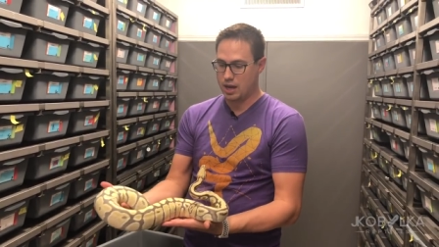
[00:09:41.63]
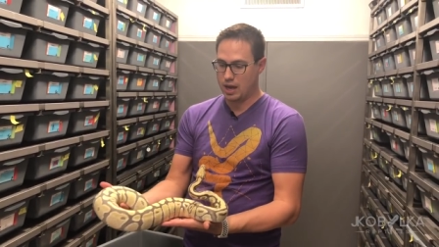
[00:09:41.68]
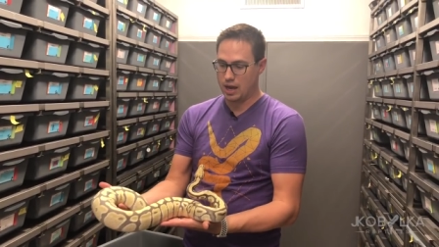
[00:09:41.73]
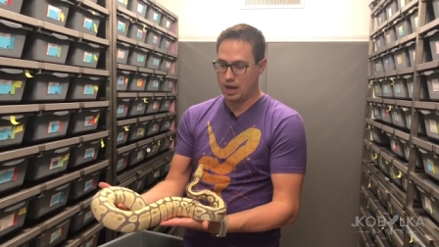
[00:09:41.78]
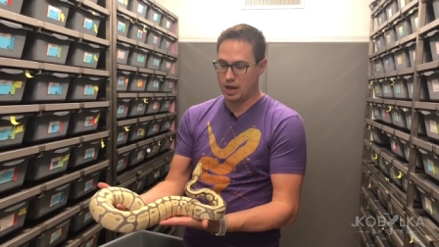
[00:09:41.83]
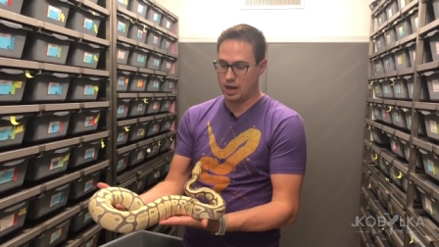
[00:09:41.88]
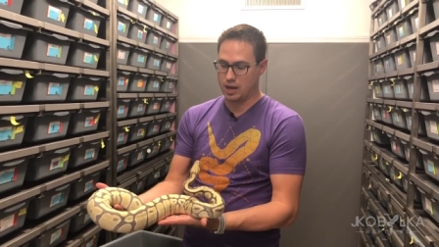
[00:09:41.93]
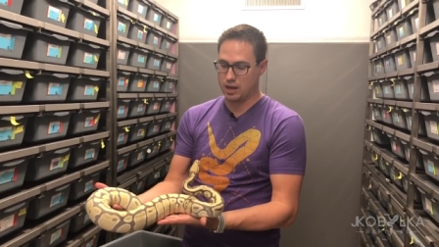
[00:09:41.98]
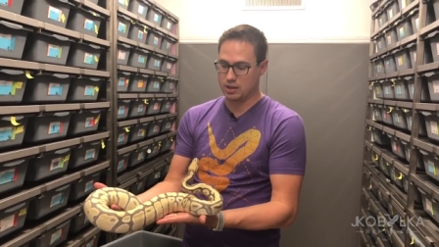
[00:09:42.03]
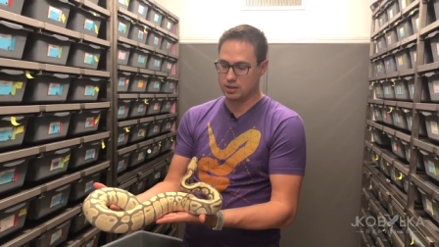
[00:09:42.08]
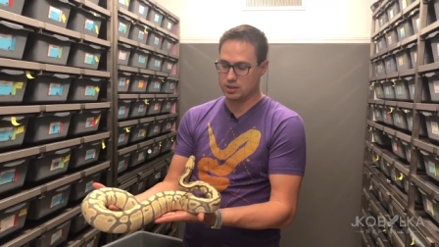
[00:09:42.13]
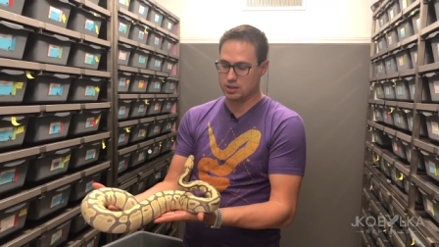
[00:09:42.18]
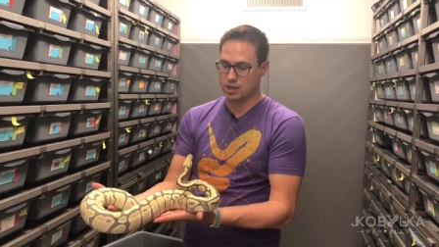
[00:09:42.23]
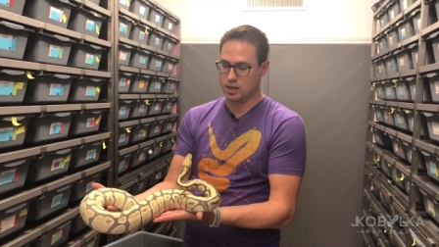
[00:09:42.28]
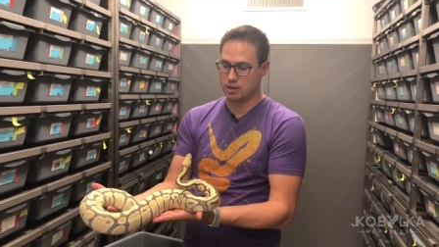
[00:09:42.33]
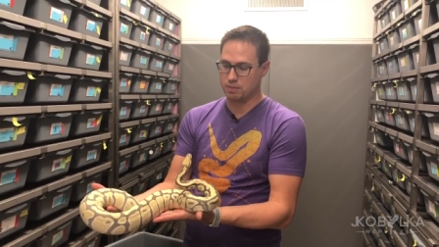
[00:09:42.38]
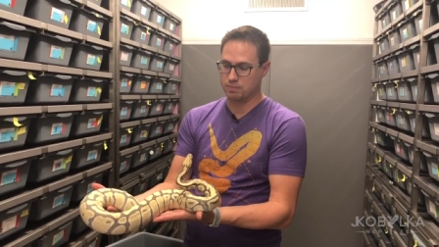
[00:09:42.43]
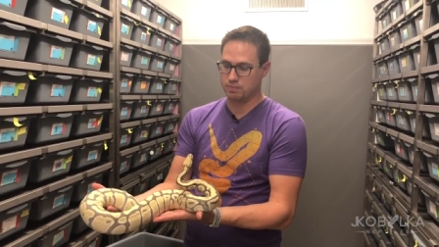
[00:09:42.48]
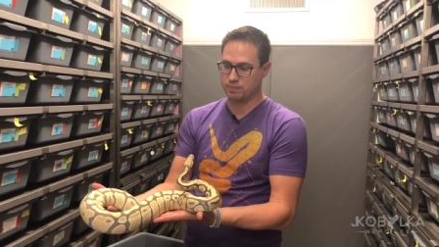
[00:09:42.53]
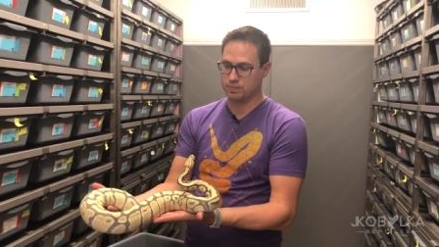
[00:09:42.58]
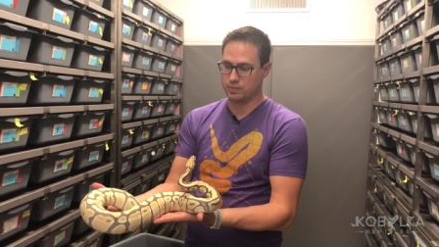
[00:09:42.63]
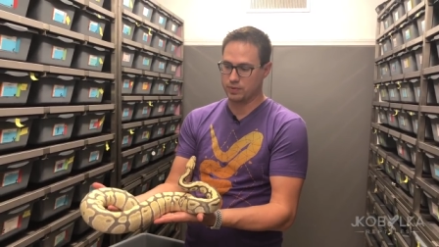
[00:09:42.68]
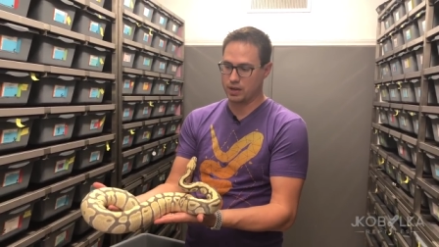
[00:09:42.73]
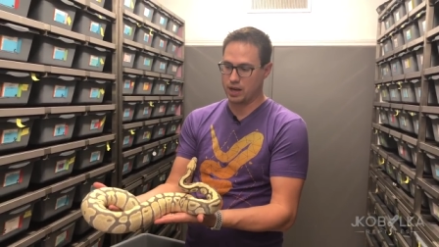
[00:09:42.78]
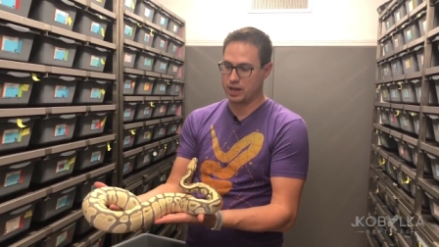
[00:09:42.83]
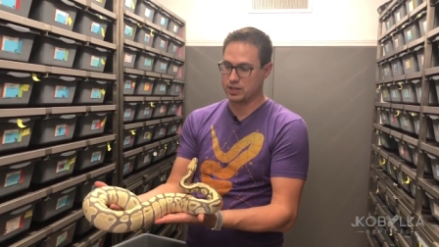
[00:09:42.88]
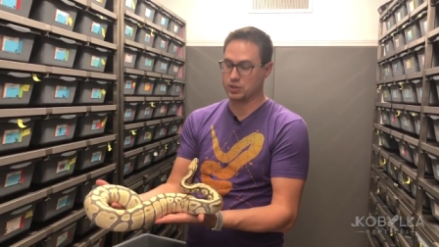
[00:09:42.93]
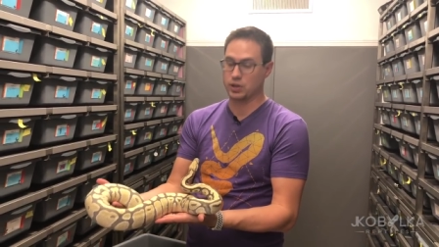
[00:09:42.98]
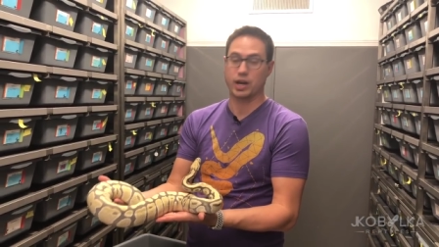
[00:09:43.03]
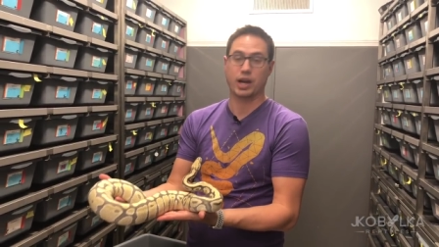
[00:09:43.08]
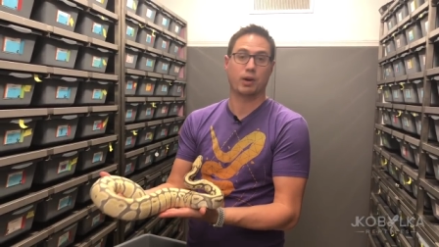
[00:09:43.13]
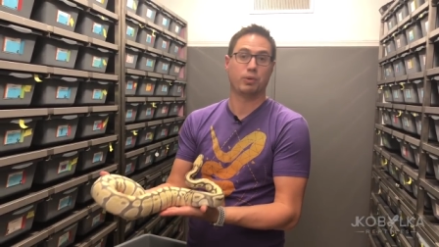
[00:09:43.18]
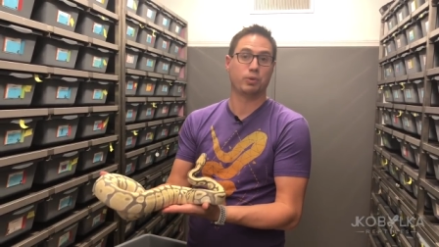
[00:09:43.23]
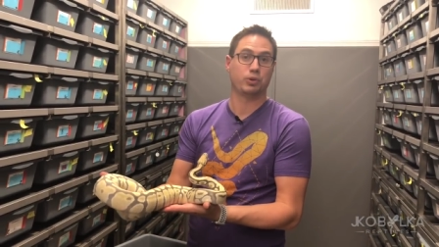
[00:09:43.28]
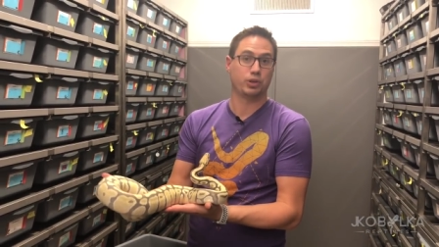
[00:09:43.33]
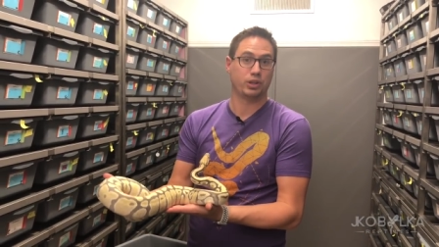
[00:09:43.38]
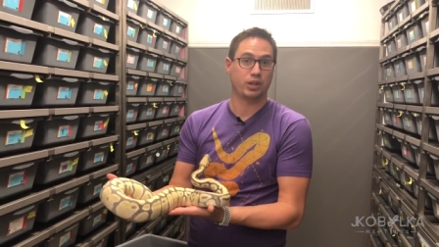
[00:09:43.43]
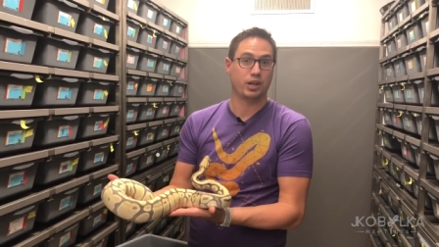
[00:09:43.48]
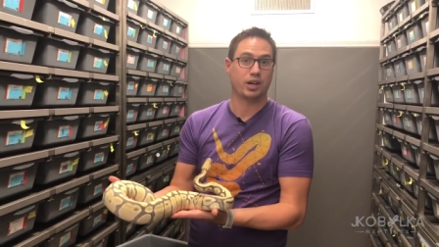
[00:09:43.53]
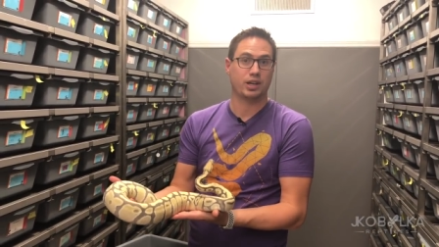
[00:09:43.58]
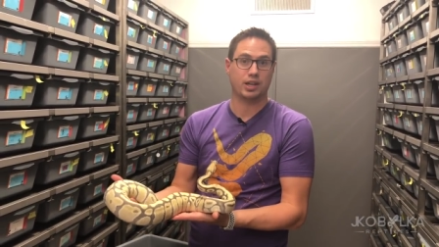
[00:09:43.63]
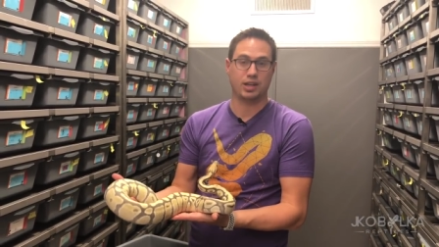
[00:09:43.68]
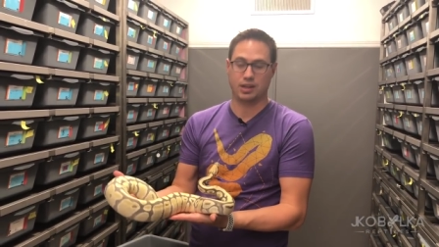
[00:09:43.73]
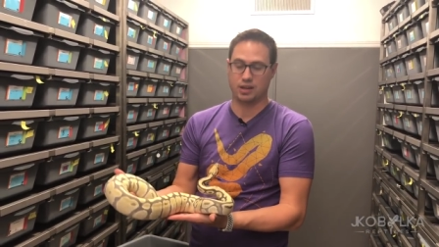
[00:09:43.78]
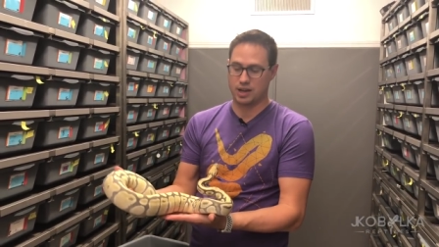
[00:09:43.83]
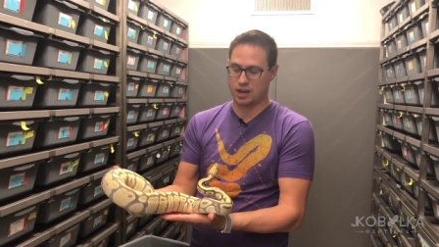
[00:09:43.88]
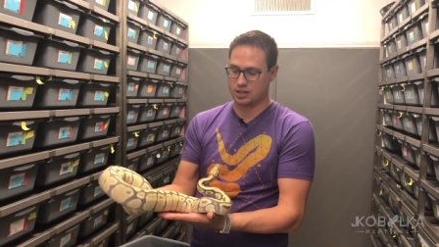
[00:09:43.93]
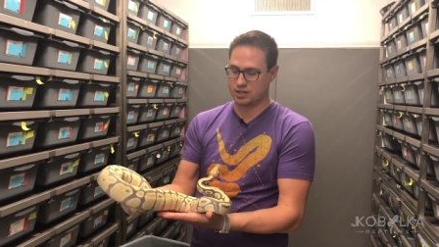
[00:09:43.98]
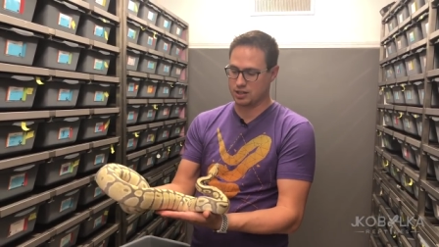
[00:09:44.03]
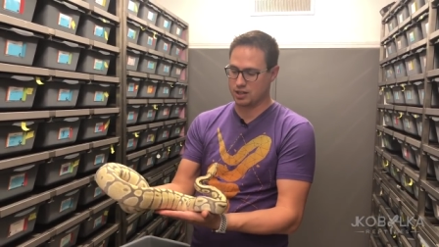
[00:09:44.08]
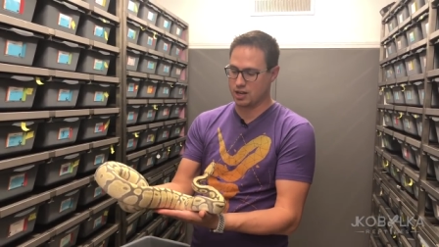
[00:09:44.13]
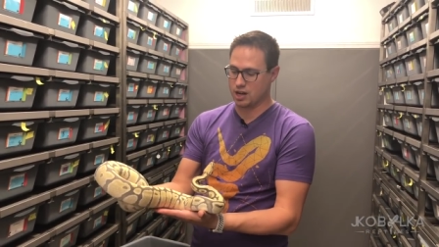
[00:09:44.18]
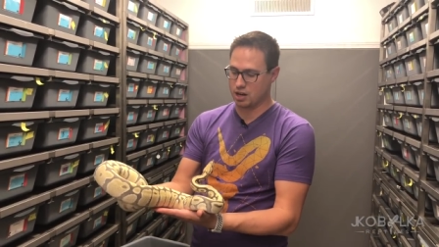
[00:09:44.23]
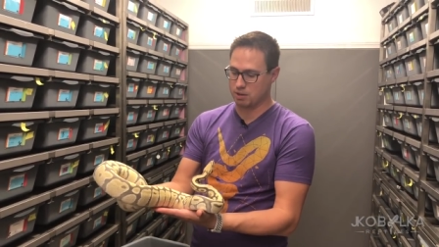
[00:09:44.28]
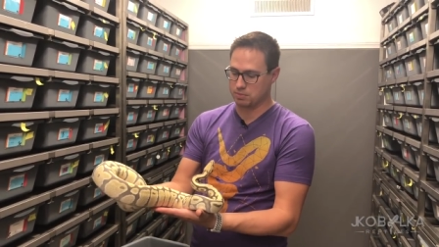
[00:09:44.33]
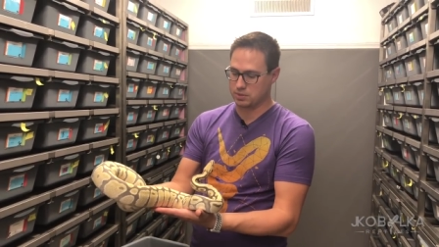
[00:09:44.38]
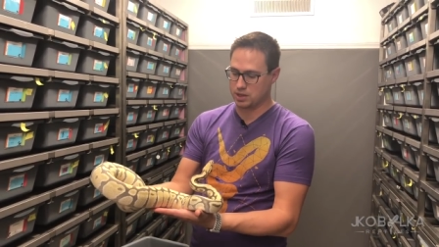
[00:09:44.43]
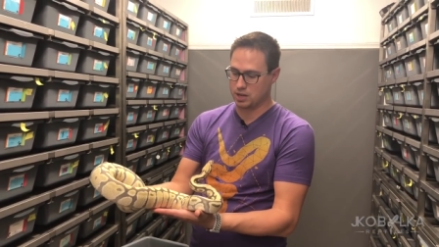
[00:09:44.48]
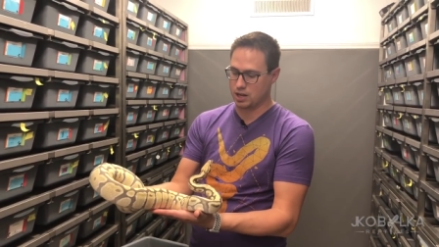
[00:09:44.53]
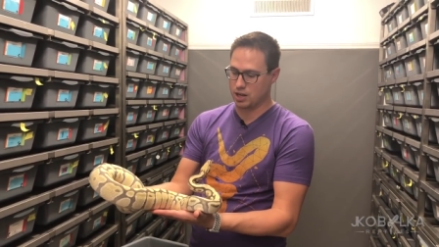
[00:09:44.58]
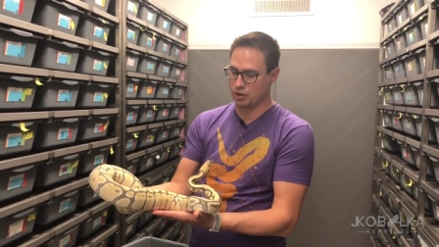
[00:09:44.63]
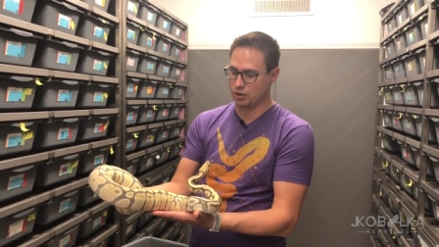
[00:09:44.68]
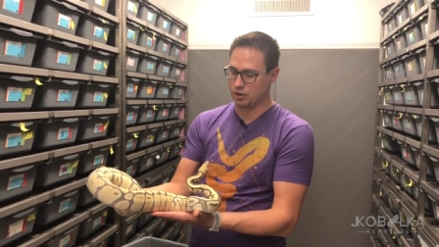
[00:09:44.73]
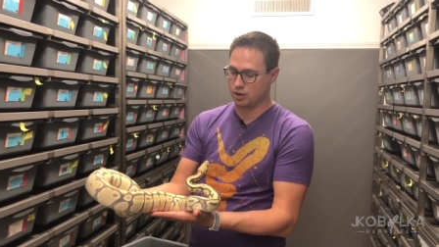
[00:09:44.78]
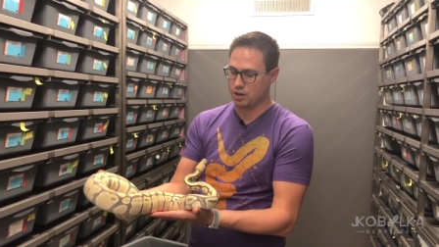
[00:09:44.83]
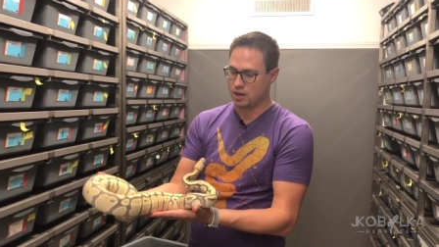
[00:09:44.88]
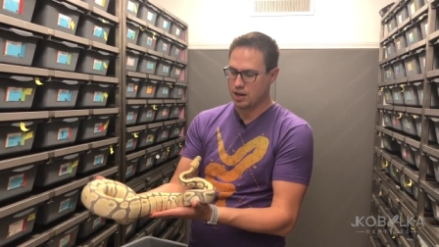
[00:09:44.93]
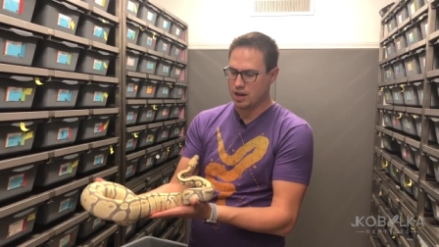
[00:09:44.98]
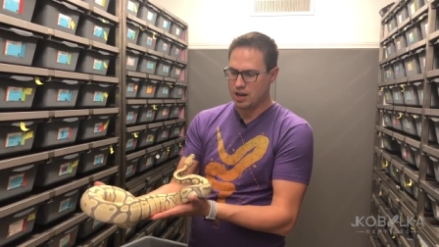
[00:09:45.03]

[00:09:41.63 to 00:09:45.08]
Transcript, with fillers: And um, so I got really lucky and actually got them together.